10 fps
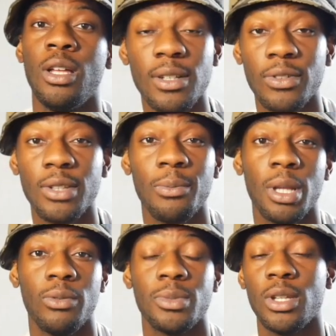Several different
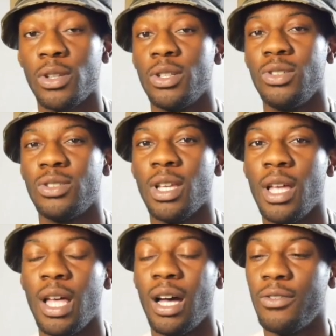platforms that you can use.
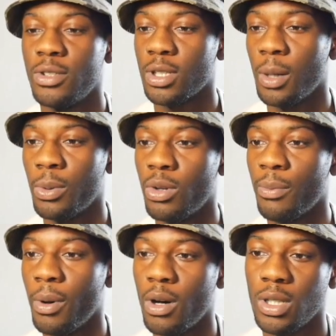I've used a couple in the
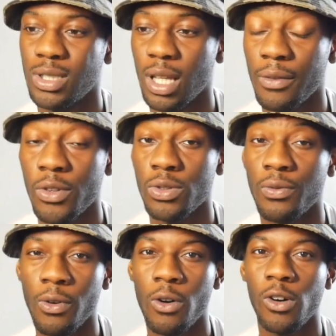past. I've used
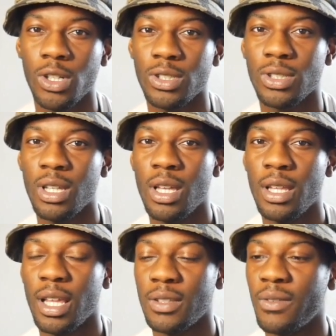Virwox,
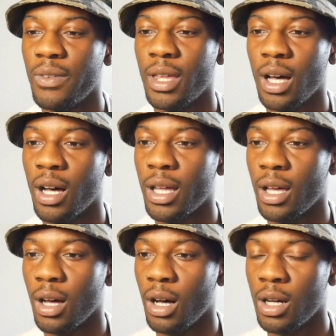that's
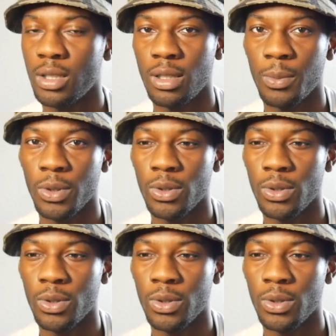Virwox,